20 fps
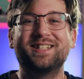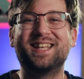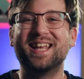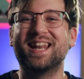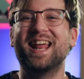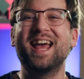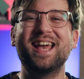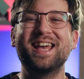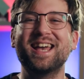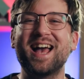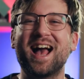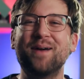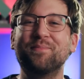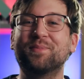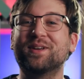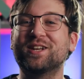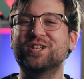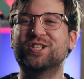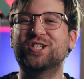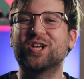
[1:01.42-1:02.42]
Today, I'm
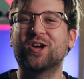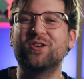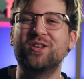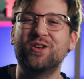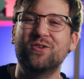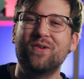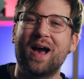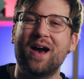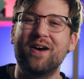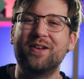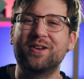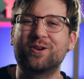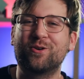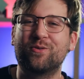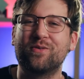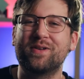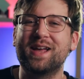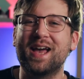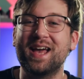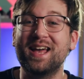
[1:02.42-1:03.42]
gonna show you how to
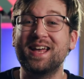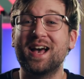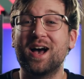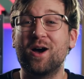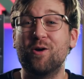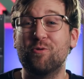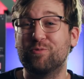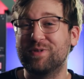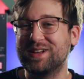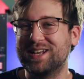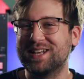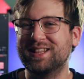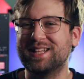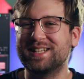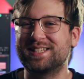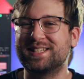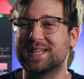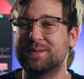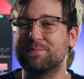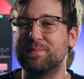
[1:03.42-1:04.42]
create a
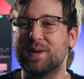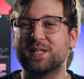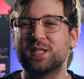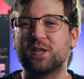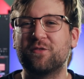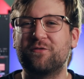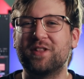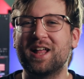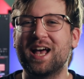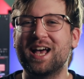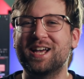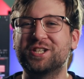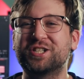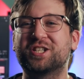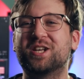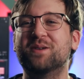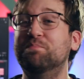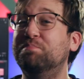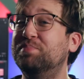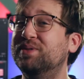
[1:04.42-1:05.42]
realistic muzzle flash
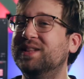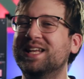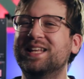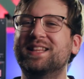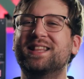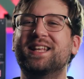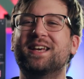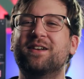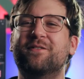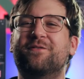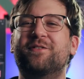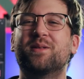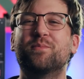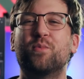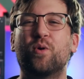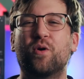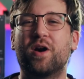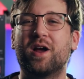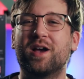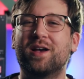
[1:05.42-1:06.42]
completely in
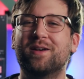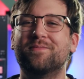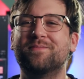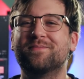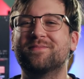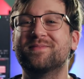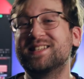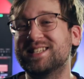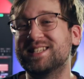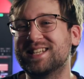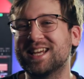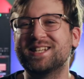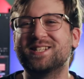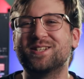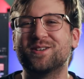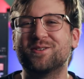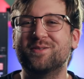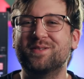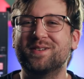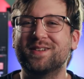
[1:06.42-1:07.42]
Filmora. Stay
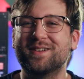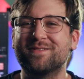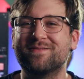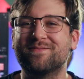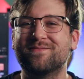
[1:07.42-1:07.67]
tuned.